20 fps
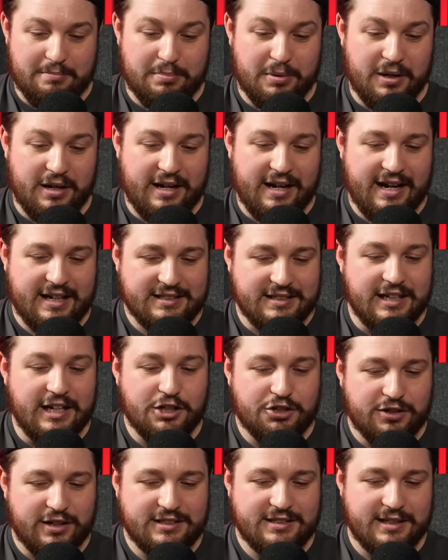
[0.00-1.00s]
But it has an
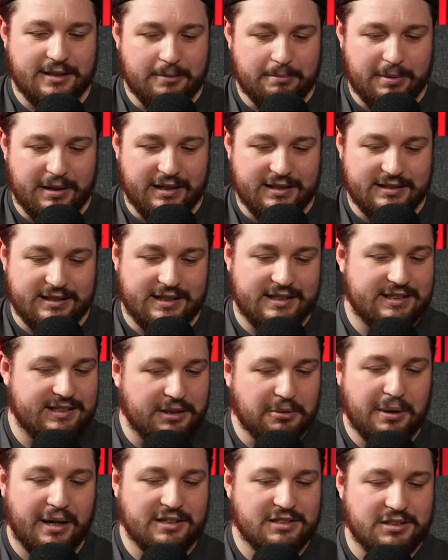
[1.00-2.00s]
interesting ability. It
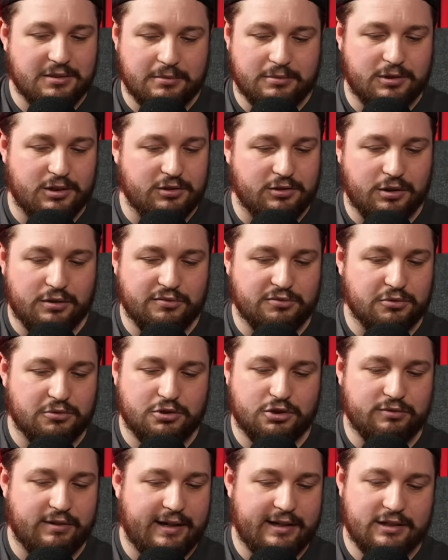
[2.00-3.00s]
still can go through
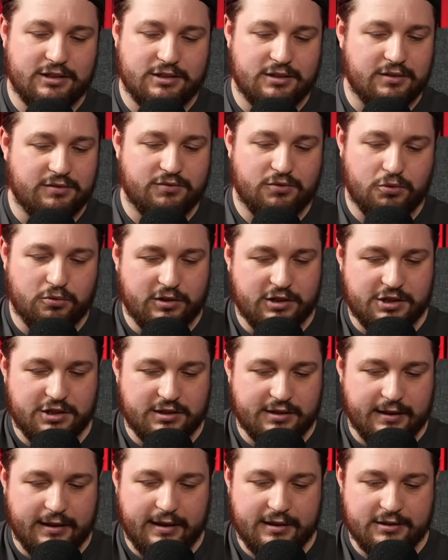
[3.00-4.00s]
terrain and stuff 4
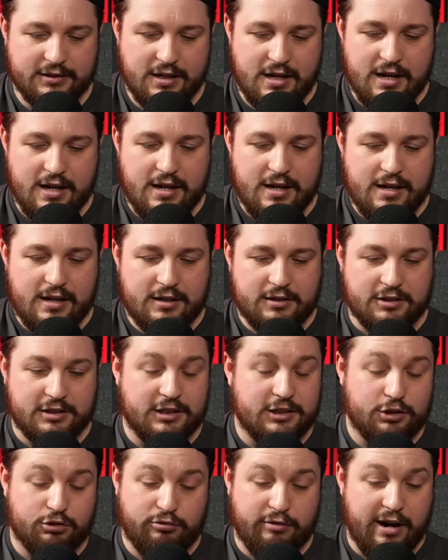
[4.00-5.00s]
inches or less because
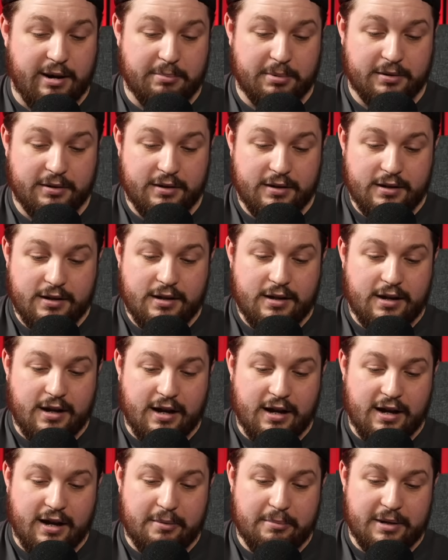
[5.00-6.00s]
it's a crab.
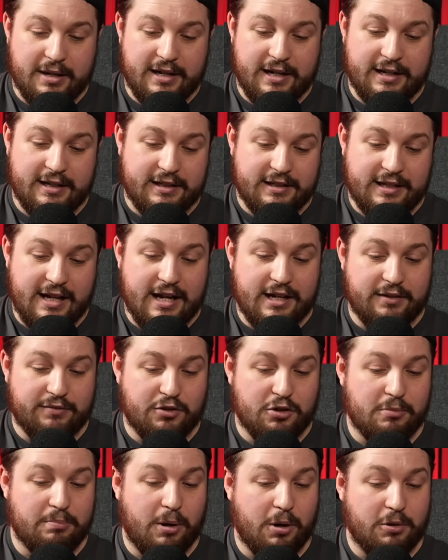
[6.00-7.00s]
And then at the end of
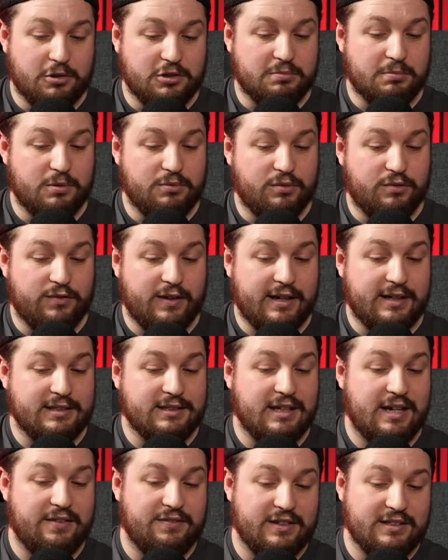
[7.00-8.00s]
your opponent's movement phase,
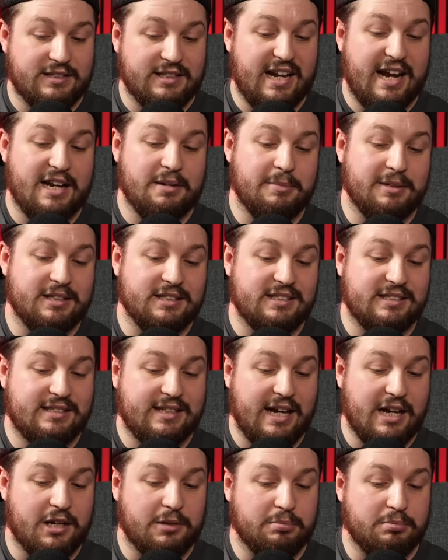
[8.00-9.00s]
if there's an enemy that's
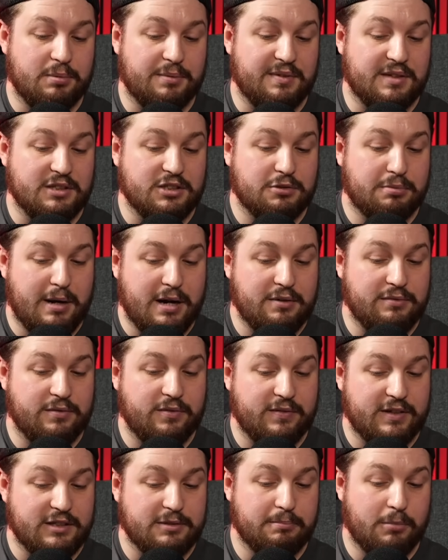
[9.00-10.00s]
set up within 12 of
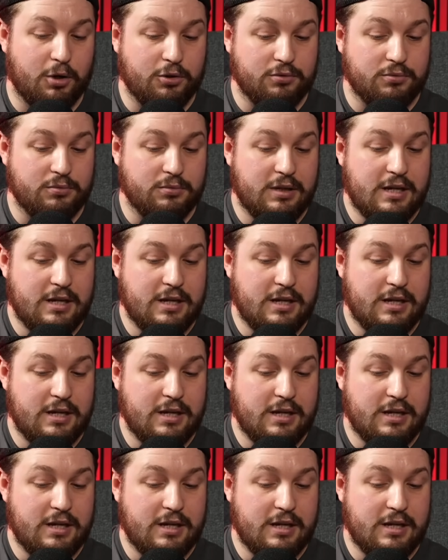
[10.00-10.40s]
this model,